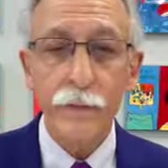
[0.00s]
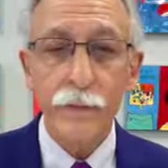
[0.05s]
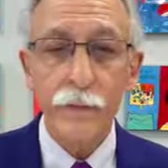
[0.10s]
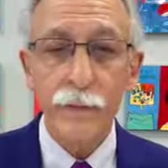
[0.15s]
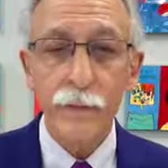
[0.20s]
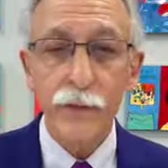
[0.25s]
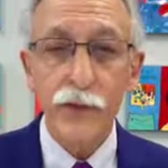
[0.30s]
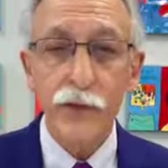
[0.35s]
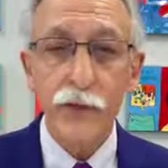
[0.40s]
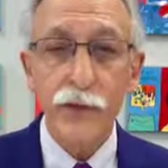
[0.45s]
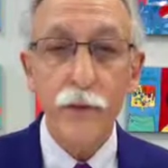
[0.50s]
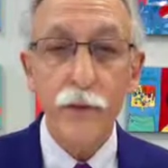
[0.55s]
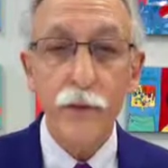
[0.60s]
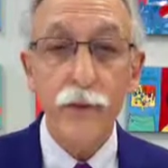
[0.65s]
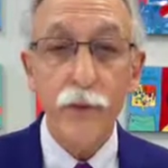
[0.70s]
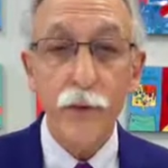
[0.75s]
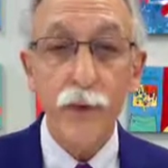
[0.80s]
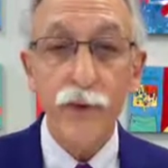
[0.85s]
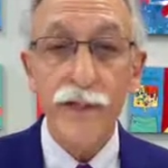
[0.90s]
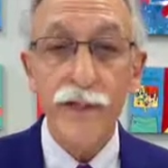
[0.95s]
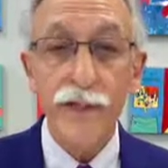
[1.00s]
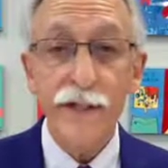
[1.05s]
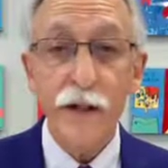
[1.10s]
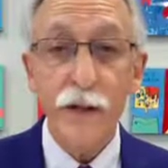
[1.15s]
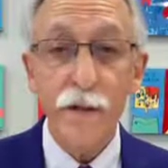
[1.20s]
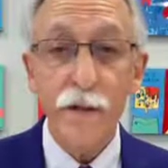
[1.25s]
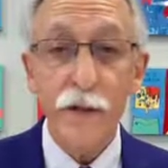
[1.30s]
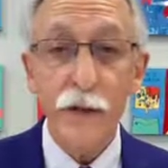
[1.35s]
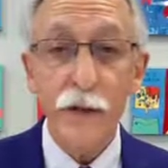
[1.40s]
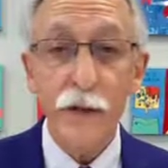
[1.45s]
This is before cell
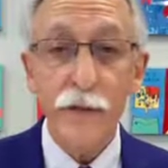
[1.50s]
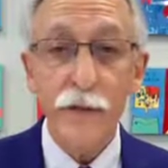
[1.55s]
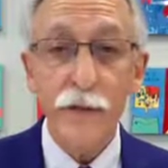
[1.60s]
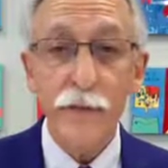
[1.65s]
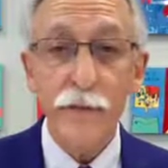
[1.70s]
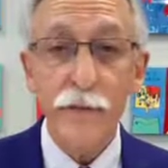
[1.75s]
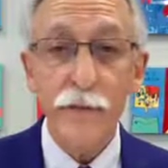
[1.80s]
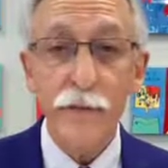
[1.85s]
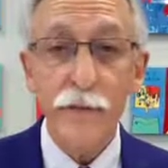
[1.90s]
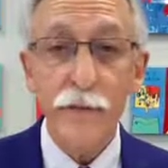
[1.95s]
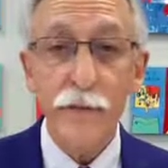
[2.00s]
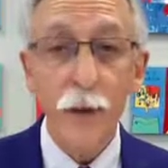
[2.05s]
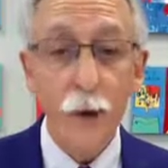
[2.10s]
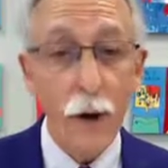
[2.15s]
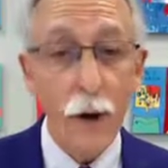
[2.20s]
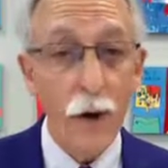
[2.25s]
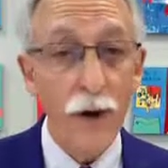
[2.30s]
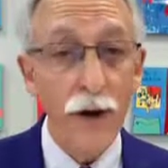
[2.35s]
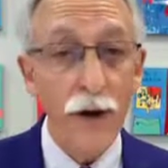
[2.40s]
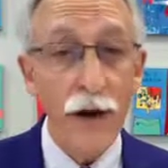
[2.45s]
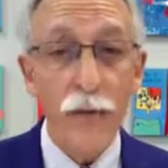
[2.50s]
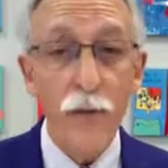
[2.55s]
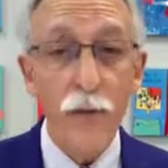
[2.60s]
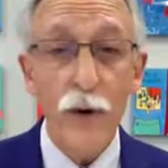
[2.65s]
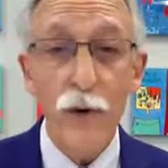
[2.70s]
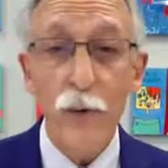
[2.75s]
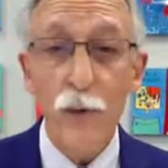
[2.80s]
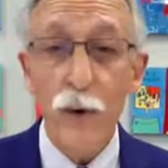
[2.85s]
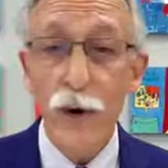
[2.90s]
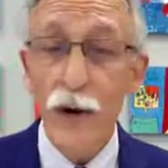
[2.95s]
phones. Called
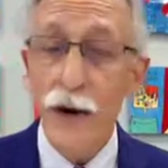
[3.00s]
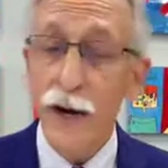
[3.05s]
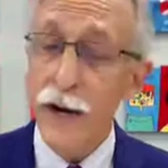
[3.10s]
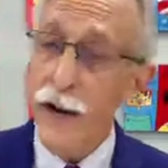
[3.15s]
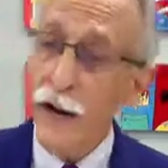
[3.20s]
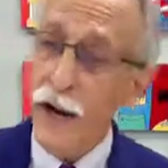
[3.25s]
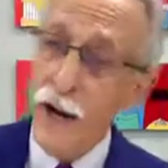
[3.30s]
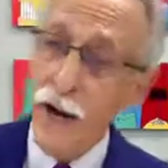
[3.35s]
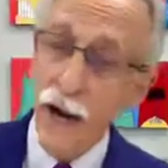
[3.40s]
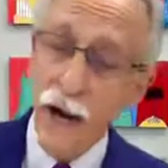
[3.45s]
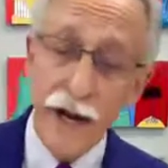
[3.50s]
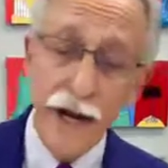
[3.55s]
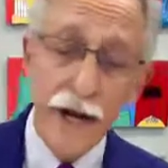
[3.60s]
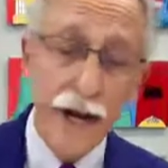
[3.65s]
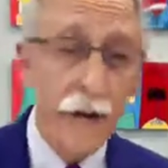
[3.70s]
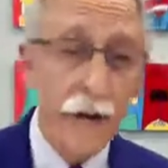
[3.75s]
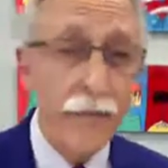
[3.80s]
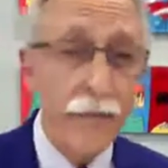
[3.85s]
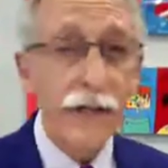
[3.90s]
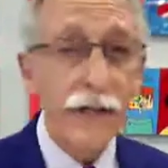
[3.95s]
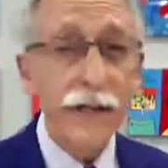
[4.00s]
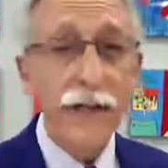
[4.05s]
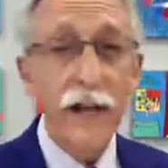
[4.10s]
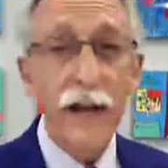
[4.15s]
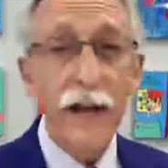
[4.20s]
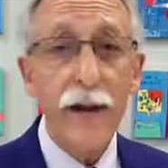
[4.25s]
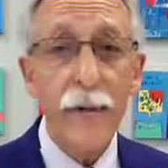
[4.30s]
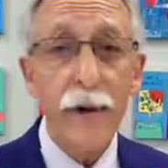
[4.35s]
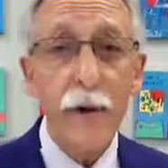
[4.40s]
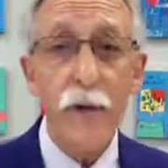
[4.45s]
911, an ambulance
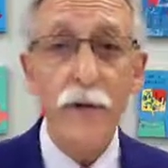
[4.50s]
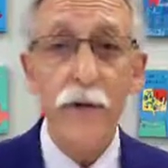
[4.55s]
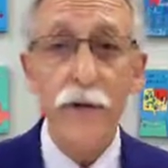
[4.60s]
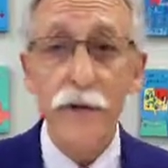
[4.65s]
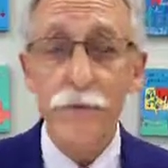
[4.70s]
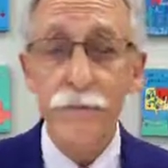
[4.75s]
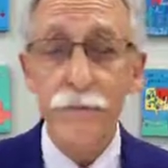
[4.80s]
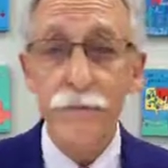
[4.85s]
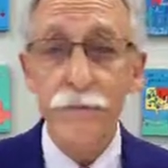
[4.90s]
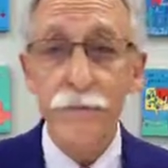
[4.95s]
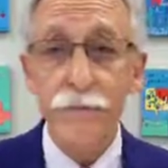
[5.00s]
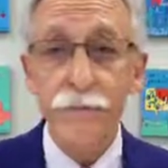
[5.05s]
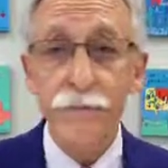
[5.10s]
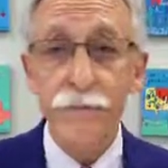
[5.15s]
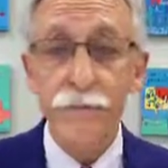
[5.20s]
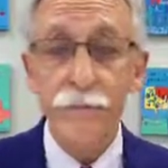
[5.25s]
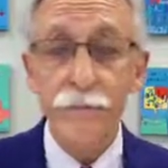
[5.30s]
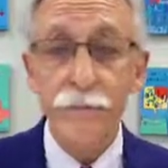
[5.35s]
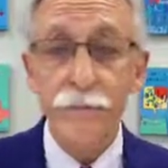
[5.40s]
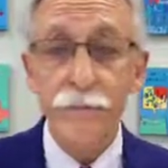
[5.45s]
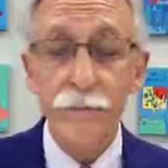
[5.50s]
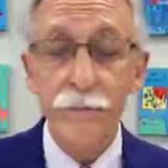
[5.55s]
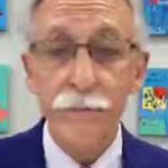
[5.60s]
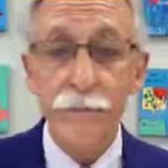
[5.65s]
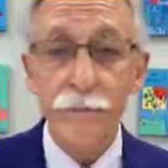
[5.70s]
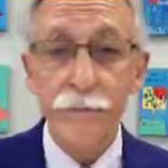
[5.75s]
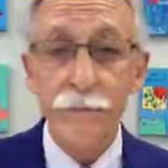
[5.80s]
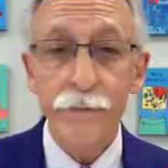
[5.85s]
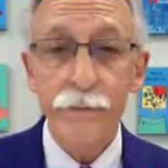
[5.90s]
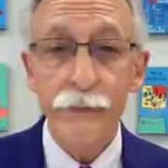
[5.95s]
came over,
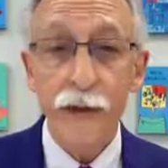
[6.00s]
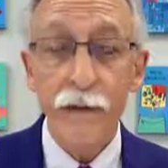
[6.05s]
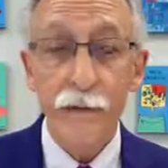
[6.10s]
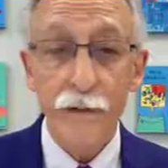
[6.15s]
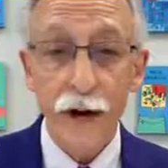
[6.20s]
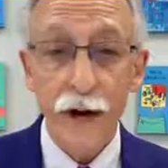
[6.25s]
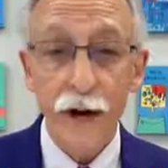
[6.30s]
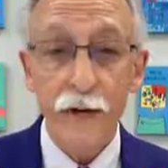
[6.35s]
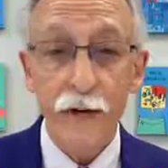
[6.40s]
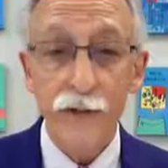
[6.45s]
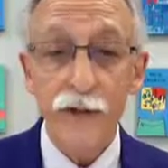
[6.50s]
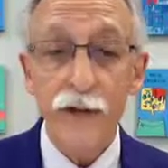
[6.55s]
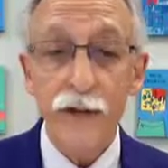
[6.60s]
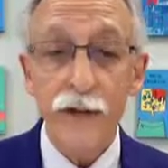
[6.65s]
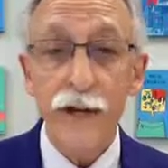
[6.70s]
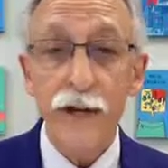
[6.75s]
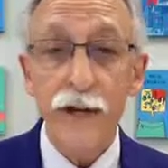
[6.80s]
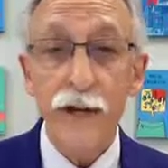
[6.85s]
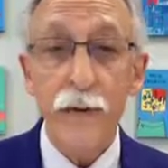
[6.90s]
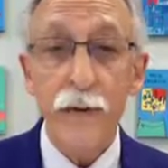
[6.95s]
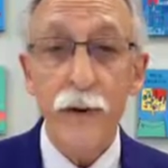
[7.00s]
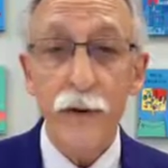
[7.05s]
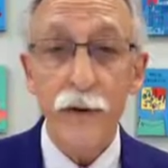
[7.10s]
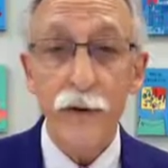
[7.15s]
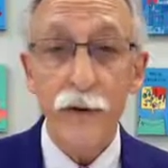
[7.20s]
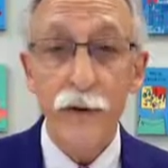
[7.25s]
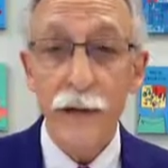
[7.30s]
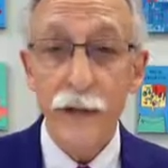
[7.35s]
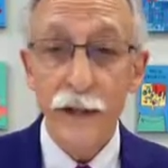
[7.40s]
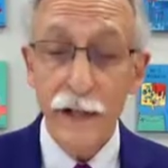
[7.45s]
fire truck came
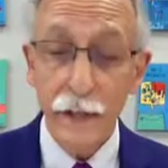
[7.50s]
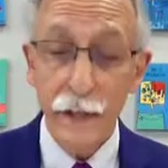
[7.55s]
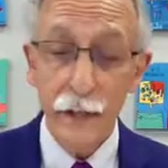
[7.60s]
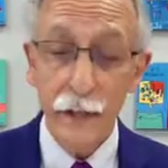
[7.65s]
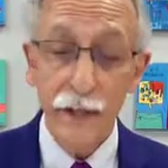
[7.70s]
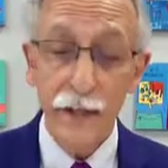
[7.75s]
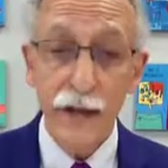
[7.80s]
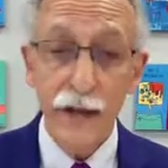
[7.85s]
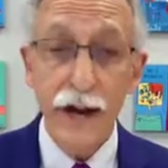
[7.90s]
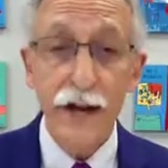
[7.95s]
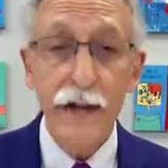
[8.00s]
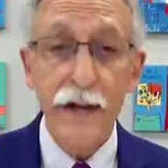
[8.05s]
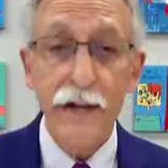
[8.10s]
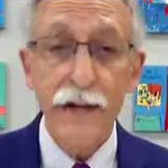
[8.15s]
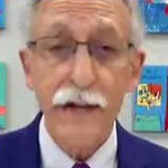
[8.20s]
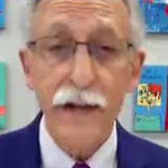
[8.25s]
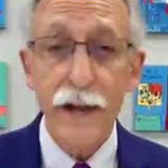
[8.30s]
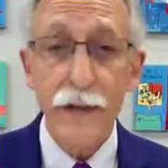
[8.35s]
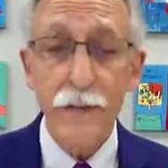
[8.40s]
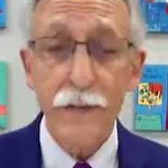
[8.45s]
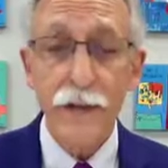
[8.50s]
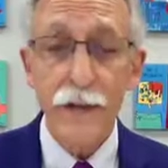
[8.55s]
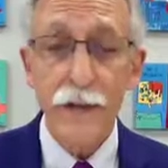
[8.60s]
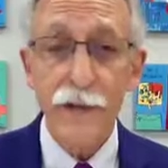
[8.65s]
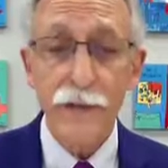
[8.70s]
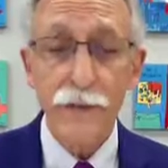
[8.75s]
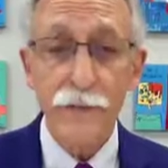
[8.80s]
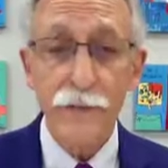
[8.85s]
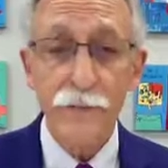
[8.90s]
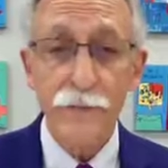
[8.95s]
over, they put Katie in the
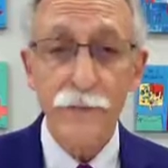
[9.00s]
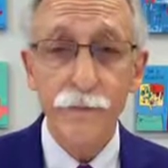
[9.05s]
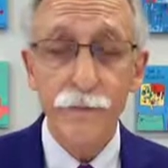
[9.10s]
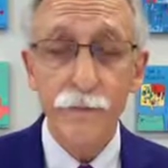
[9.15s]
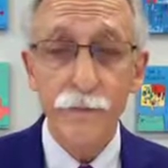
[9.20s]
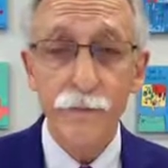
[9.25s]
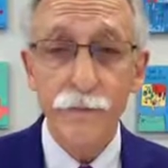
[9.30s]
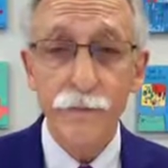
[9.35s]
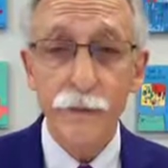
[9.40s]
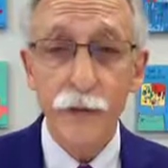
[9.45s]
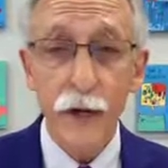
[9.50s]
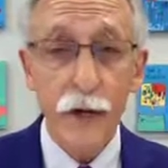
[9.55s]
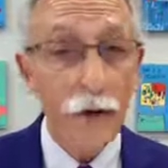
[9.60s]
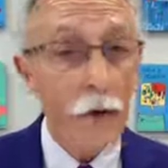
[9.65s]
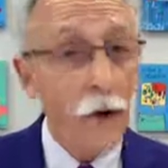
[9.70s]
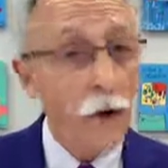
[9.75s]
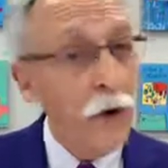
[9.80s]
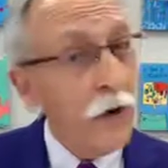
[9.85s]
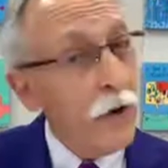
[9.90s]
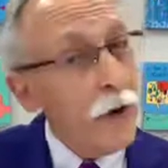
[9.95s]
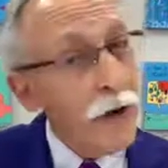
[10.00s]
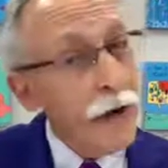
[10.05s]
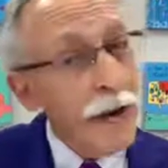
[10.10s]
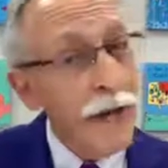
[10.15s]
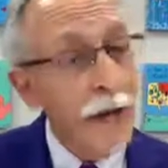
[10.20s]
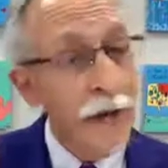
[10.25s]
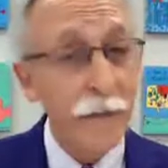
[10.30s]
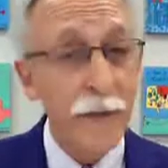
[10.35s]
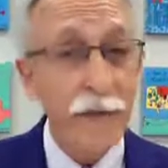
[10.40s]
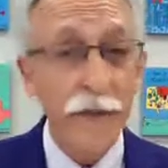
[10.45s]
ambulance. Her head
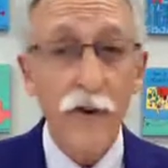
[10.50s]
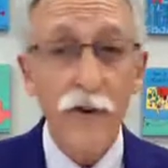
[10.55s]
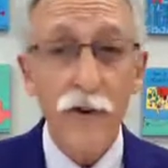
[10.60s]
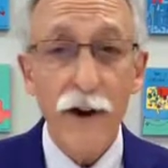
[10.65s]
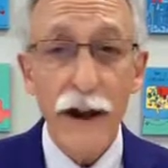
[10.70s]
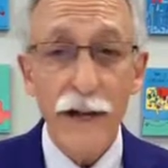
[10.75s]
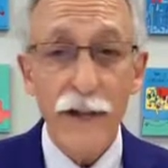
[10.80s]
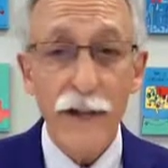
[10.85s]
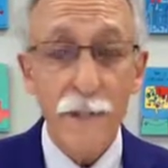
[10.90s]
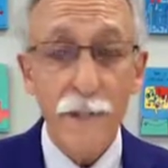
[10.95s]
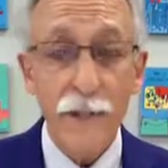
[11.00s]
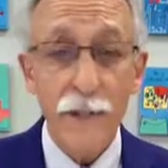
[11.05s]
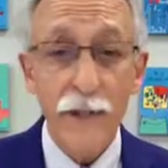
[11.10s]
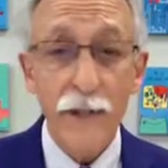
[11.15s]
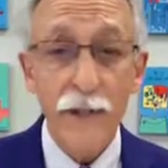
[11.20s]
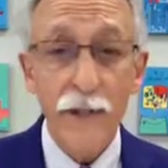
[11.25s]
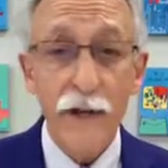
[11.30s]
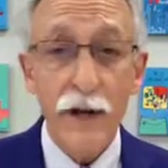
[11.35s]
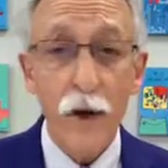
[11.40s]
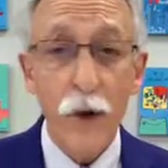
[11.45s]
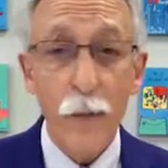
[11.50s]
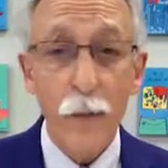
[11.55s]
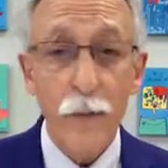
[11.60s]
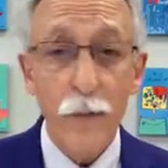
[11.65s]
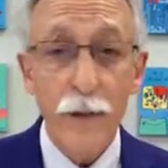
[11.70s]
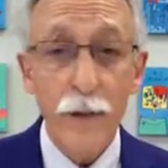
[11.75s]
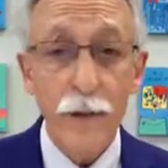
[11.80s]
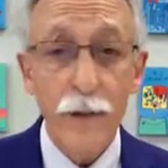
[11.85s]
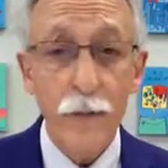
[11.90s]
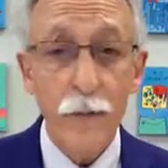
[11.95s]
had been cracked completely
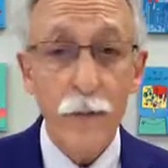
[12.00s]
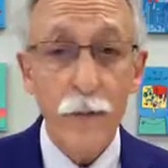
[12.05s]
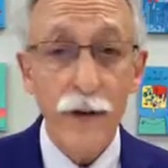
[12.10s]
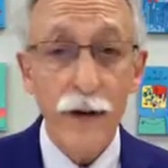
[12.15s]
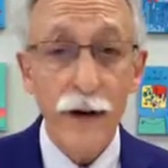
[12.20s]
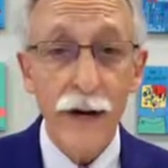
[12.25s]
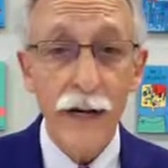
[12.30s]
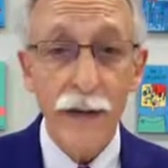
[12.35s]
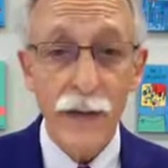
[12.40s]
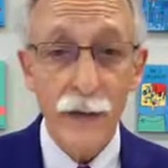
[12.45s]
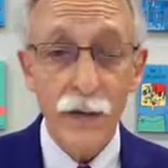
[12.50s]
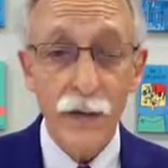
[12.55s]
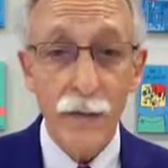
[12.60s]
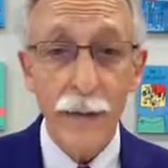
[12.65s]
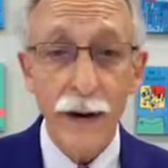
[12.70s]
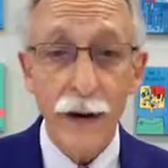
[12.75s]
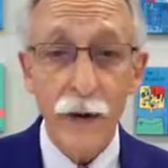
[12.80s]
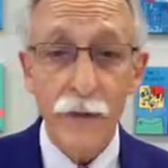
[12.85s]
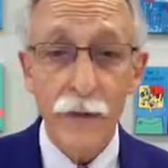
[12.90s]
open, her brains were about.